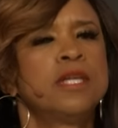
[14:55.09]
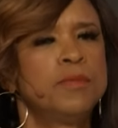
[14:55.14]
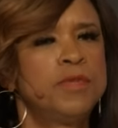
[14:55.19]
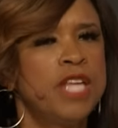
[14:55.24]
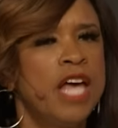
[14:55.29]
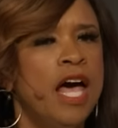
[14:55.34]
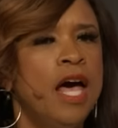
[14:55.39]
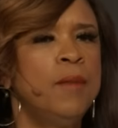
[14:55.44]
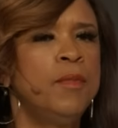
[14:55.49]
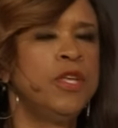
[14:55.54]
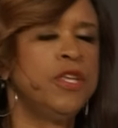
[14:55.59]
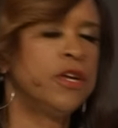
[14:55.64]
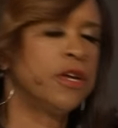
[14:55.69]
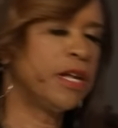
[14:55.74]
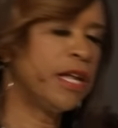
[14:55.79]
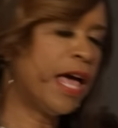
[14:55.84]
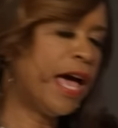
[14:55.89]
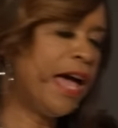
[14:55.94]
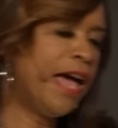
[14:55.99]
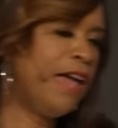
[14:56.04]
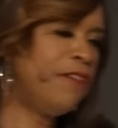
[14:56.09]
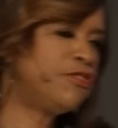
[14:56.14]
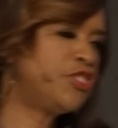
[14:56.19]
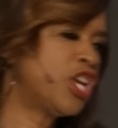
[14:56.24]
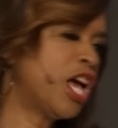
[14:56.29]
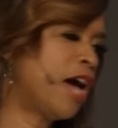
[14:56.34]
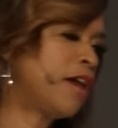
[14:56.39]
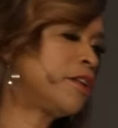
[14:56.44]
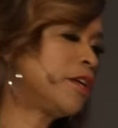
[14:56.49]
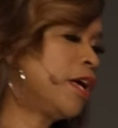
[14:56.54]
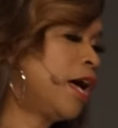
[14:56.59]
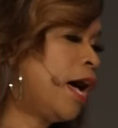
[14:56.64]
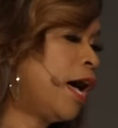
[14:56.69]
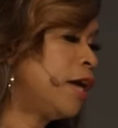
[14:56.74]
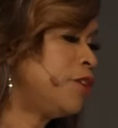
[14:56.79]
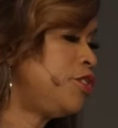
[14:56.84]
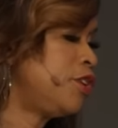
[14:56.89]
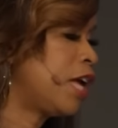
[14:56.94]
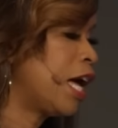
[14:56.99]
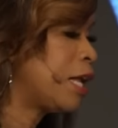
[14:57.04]
Sometime in your life, child of
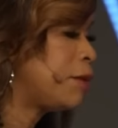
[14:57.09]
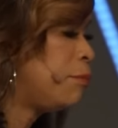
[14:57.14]
God, you